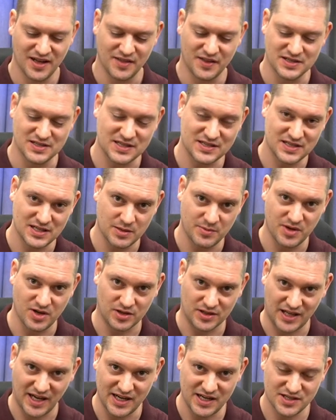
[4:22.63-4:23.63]
This is gonna be
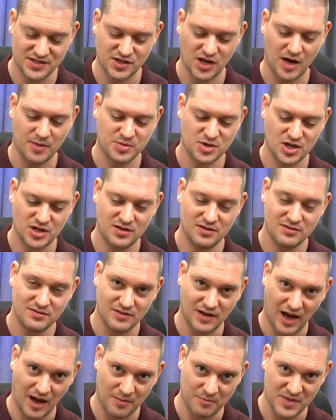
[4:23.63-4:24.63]
your lightest option,
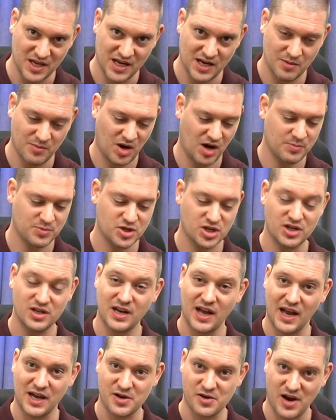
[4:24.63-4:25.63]
a medium
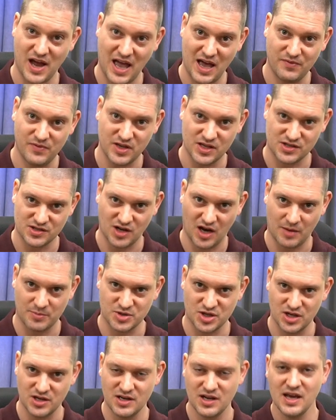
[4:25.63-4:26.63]
option, and your heaviest
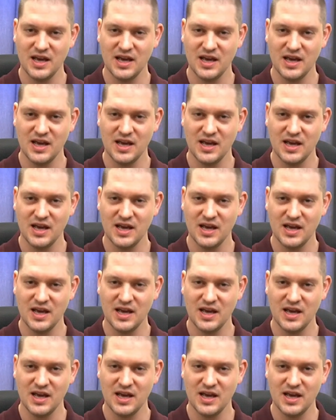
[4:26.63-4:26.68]
option.